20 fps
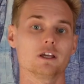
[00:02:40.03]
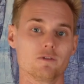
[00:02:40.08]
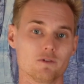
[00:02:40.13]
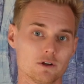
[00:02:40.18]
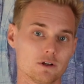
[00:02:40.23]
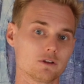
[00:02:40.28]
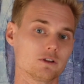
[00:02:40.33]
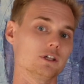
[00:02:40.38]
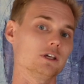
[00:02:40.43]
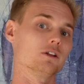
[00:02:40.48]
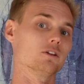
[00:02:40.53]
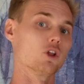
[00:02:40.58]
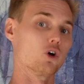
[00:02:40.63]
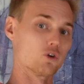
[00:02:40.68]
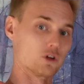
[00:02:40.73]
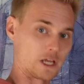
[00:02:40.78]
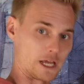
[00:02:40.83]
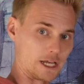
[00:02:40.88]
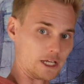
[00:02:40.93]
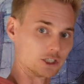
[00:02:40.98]
given the
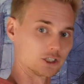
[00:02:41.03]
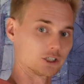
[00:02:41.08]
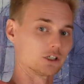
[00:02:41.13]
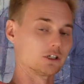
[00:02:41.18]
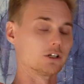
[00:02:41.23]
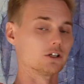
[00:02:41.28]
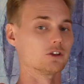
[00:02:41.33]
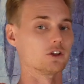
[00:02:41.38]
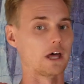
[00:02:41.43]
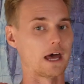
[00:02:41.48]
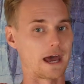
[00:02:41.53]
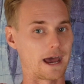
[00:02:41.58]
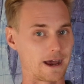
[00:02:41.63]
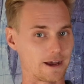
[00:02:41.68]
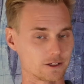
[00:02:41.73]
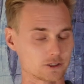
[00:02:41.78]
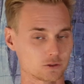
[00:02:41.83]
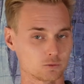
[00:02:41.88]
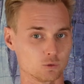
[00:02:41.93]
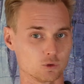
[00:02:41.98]
location and the
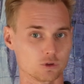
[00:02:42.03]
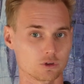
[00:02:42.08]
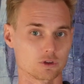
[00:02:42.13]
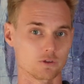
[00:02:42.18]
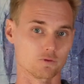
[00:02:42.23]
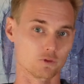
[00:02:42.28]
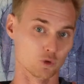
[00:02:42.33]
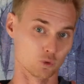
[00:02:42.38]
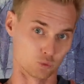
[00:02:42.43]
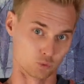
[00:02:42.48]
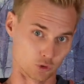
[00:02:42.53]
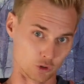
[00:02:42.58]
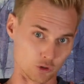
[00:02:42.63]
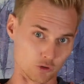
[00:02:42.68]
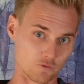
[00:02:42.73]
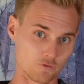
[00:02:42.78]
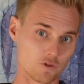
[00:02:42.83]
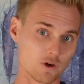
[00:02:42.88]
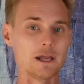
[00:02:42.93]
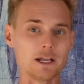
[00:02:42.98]
azimuth of the
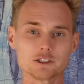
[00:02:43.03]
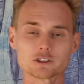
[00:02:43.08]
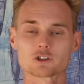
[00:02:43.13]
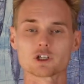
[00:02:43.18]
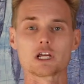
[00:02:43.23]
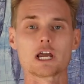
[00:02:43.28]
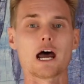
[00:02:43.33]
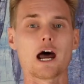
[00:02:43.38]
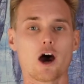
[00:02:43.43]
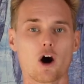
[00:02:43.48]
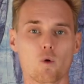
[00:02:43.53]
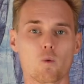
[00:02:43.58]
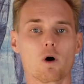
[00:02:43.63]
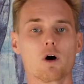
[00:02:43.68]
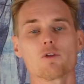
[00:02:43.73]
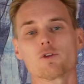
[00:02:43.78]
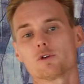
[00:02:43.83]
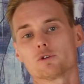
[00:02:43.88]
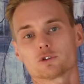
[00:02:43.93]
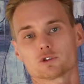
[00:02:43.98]
roof, basically how
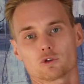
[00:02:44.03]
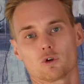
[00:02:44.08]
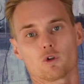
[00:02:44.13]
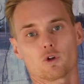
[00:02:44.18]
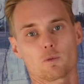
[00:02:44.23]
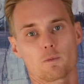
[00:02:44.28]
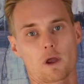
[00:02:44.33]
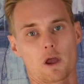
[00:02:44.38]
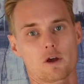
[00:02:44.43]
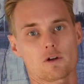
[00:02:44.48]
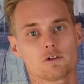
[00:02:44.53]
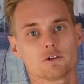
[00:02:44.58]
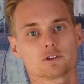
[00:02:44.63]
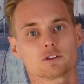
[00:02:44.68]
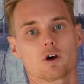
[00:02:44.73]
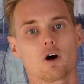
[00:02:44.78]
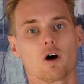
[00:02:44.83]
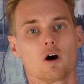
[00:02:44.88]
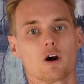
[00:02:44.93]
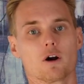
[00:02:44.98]
well those solar
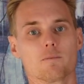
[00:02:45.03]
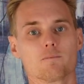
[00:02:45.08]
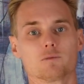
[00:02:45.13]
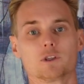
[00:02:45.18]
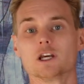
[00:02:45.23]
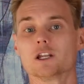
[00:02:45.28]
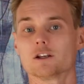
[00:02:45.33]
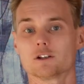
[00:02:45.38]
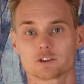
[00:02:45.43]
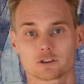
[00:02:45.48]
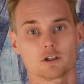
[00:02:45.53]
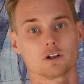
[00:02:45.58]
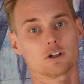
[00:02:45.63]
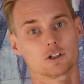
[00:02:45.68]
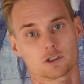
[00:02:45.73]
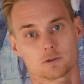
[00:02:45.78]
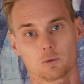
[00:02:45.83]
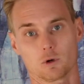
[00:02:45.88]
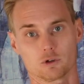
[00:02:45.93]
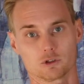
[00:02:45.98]
panels are getting sun
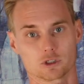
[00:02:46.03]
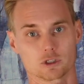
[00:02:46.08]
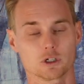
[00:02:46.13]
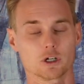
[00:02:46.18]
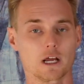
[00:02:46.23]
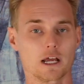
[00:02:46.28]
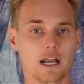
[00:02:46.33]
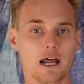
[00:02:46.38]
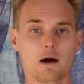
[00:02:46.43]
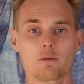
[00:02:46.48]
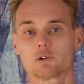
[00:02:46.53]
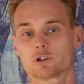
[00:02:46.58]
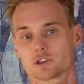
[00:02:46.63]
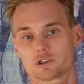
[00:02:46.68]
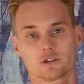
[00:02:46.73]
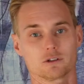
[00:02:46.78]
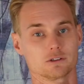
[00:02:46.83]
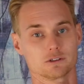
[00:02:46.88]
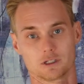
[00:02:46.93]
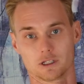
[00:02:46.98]
exposure and how much
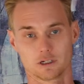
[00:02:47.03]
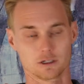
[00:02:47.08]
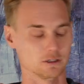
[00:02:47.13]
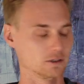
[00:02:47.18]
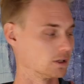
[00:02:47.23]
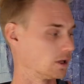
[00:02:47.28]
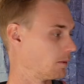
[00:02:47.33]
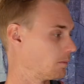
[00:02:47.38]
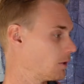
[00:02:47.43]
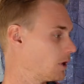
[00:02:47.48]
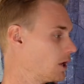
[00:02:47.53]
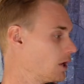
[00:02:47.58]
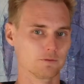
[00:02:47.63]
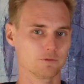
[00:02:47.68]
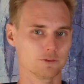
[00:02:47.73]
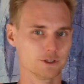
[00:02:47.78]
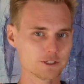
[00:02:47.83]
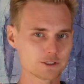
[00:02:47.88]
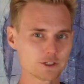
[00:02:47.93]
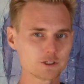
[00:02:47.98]
sun is hitting them.
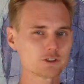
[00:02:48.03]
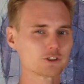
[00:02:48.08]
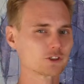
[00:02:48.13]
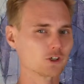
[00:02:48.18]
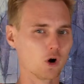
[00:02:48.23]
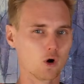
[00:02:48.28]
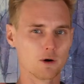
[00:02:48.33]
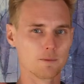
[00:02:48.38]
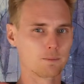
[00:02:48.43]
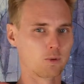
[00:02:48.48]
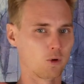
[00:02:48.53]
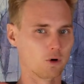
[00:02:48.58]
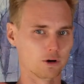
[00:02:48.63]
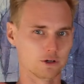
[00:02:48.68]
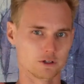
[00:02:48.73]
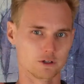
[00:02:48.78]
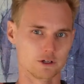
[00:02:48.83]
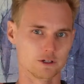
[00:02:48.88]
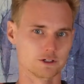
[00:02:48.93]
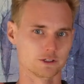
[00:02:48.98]
This is so
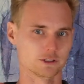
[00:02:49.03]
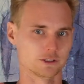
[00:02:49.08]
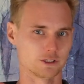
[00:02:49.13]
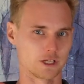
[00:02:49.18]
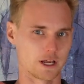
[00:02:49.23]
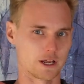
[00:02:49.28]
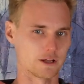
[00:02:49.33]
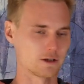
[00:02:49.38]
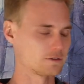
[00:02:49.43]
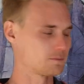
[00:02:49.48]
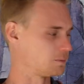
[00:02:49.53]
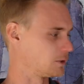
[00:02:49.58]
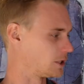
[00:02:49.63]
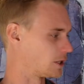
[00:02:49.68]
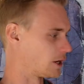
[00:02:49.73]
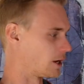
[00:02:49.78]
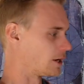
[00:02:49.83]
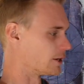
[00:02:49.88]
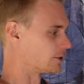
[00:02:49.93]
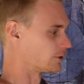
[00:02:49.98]
important to understand
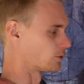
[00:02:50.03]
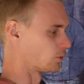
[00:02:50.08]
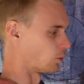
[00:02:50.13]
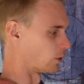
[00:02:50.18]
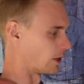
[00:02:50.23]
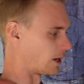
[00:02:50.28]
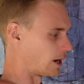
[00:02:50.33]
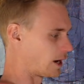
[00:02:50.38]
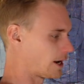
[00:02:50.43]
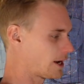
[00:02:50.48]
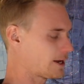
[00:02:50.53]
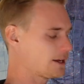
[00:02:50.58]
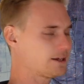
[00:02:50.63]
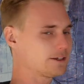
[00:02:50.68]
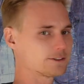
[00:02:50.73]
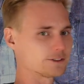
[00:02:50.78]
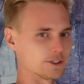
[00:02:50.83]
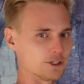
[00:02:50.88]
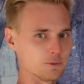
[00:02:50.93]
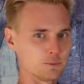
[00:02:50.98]
because when I
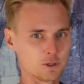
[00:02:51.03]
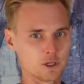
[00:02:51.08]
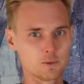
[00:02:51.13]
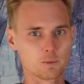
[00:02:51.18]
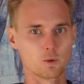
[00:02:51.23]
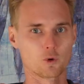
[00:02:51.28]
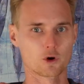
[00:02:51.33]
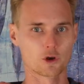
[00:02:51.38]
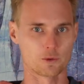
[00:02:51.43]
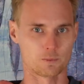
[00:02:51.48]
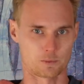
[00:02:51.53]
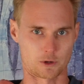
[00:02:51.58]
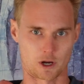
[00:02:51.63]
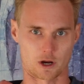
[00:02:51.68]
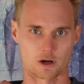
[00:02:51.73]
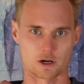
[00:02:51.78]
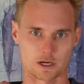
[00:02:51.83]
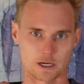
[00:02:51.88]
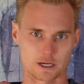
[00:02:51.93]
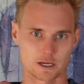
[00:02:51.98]
see people
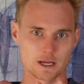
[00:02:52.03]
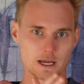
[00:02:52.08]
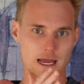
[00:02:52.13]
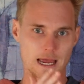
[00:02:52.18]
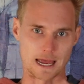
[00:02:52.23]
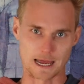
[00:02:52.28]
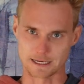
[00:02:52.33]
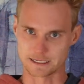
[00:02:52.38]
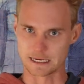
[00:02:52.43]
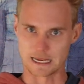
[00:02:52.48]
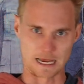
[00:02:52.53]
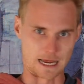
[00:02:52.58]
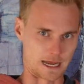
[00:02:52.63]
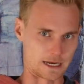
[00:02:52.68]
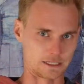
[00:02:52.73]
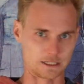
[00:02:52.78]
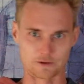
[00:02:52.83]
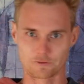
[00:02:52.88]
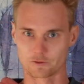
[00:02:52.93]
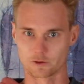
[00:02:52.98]
comparing
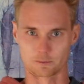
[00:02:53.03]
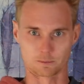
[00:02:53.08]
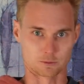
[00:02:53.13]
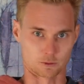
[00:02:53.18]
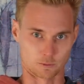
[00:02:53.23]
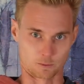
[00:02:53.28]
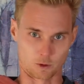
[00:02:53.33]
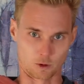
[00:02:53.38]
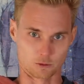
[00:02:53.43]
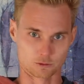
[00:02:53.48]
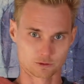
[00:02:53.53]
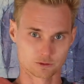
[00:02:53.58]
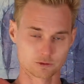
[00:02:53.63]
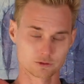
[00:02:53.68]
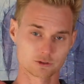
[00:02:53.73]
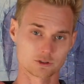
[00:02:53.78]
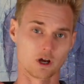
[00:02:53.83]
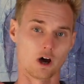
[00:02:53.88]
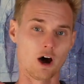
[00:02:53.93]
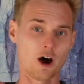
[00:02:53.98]
head-to-head different
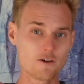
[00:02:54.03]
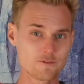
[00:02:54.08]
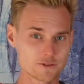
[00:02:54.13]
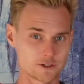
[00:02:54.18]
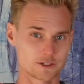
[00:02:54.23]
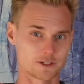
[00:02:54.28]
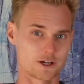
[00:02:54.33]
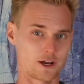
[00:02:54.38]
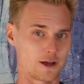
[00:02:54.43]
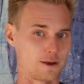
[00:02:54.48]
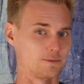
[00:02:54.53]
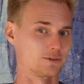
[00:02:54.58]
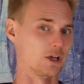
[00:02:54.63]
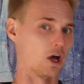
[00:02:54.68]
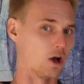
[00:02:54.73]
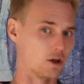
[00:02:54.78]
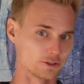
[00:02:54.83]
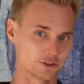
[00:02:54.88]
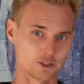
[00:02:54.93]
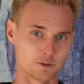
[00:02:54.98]
proposals, oftentimes
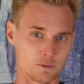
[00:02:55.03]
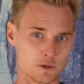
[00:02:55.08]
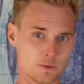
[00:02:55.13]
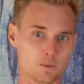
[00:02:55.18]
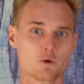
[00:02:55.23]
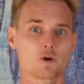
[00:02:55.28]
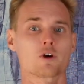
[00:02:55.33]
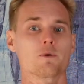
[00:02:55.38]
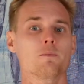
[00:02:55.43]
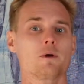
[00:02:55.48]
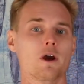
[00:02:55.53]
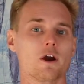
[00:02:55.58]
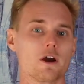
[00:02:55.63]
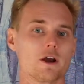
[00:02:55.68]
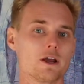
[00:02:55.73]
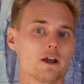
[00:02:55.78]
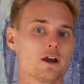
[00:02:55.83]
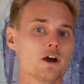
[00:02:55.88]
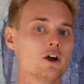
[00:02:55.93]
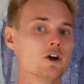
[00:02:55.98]
I'll see people
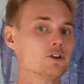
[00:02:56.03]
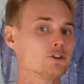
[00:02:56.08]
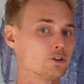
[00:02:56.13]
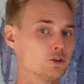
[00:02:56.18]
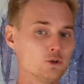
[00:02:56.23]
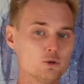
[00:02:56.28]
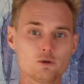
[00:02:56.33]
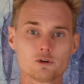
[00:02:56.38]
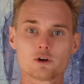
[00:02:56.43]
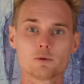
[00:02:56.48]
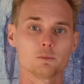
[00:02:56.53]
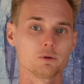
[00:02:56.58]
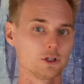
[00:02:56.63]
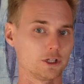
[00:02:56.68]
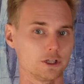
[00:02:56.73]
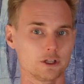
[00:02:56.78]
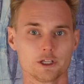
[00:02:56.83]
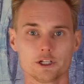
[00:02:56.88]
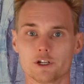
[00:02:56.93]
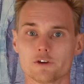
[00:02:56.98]
comparing two
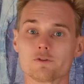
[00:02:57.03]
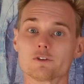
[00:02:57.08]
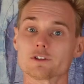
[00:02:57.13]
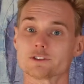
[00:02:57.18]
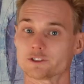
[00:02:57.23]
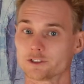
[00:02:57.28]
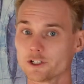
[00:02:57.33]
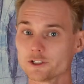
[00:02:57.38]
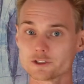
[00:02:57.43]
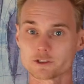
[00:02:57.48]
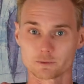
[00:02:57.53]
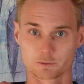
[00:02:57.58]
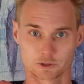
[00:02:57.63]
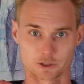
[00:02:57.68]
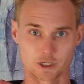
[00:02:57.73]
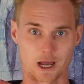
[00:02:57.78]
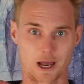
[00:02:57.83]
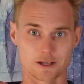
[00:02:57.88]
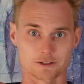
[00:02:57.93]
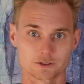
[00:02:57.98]
completely different system
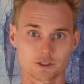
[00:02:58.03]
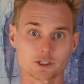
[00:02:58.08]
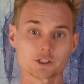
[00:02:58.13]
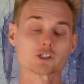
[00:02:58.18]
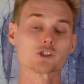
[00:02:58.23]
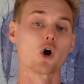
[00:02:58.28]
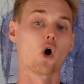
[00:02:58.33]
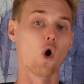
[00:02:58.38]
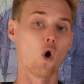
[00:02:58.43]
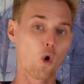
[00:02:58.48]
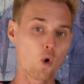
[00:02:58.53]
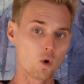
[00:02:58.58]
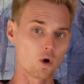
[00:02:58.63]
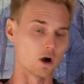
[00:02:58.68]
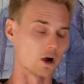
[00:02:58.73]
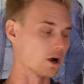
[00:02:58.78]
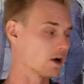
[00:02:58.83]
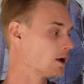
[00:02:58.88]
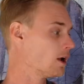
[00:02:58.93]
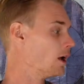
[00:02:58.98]
sizes,
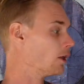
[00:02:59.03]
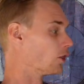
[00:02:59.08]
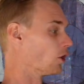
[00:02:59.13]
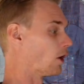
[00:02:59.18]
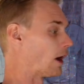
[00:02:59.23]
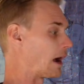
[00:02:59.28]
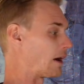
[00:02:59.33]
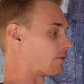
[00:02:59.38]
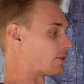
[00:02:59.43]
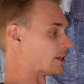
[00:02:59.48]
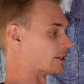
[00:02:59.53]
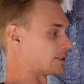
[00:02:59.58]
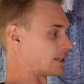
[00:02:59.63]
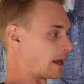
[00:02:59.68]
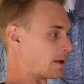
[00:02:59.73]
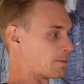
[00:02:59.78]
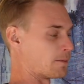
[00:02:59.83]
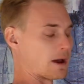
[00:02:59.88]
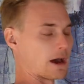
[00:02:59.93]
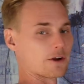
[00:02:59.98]
or they'll have the
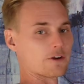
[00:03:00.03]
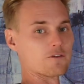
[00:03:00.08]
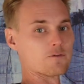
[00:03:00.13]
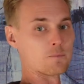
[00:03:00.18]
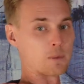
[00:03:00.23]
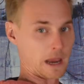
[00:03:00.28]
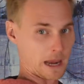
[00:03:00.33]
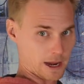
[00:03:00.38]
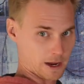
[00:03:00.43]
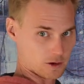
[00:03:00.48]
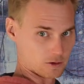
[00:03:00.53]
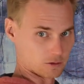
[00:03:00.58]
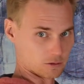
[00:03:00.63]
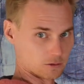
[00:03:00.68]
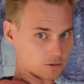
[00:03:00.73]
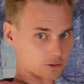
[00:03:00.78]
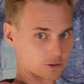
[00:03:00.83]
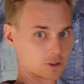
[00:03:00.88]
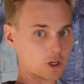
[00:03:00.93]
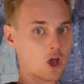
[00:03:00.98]
same amount of
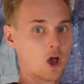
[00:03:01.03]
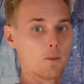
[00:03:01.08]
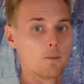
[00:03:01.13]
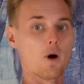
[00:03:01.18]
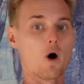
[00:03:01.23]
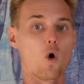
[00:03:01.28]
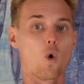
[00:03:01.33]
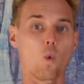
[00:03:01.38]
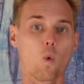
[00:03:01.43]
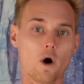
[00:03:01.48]
panels, but